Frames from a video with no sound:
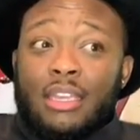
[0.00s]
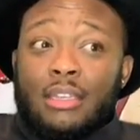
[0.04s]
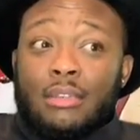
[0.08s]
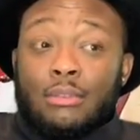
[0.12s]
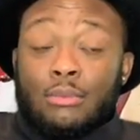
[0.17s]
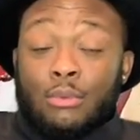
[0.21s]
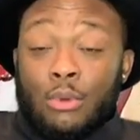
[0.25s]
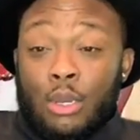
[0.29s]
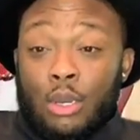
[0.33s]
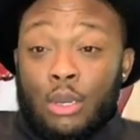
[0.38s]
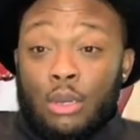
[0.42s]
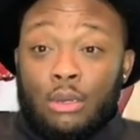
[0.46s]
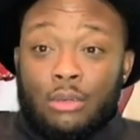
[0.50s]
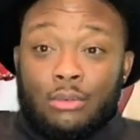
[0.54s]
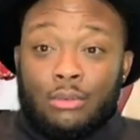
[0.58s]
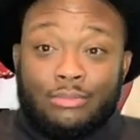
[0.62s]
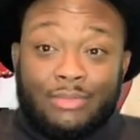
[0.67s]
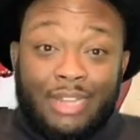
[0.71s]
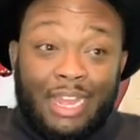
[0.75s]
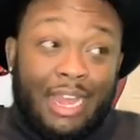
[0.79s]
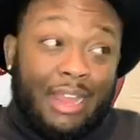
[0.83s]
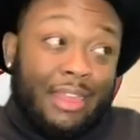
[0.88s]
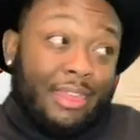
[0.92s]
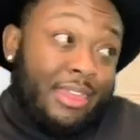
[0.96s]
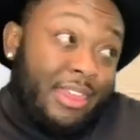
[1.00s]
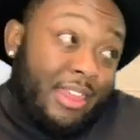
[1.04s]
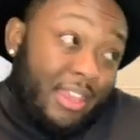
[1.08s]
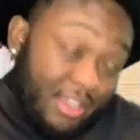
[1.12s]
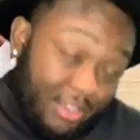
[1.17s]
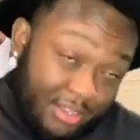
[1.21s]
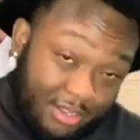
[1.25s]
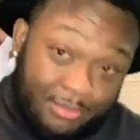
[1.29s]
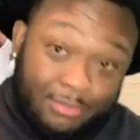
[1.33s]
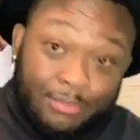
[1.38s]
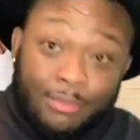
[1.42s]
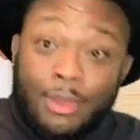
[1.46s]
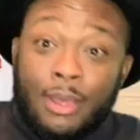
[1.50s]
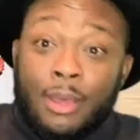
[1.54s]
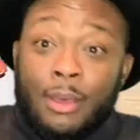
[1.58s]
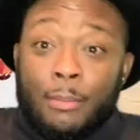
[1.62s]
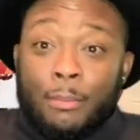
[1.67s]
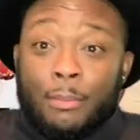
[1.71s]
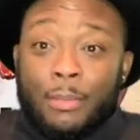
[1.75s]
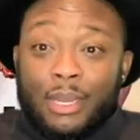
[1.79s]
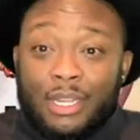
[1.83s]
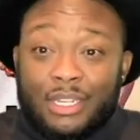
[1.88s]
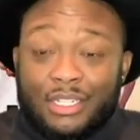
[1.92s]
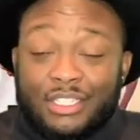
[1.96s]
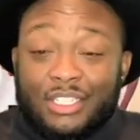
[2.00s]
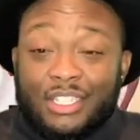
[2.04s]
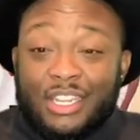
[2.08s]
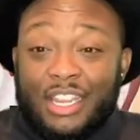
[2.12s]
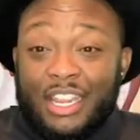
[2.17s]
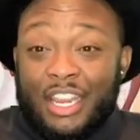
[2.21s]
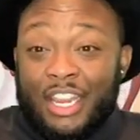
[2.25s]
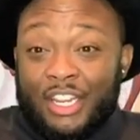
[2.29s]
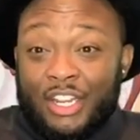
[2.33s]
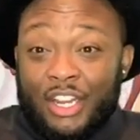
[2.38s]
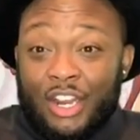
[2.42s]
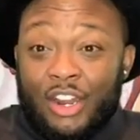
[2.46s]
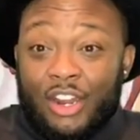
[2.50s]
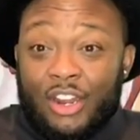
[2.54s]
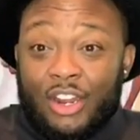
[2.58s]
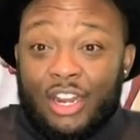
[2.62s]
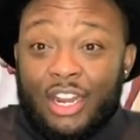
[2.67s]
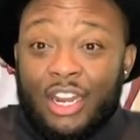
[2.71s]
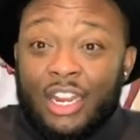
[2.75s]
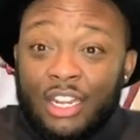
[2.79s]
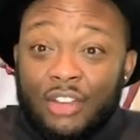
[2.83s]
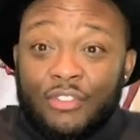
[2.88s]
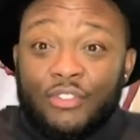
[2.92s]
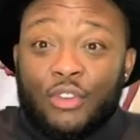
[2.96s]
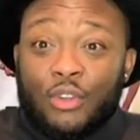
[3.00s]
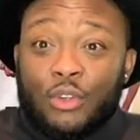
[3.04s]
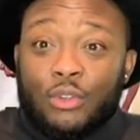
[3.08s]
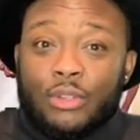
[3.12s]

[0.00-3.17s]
well, not them, but in her interview,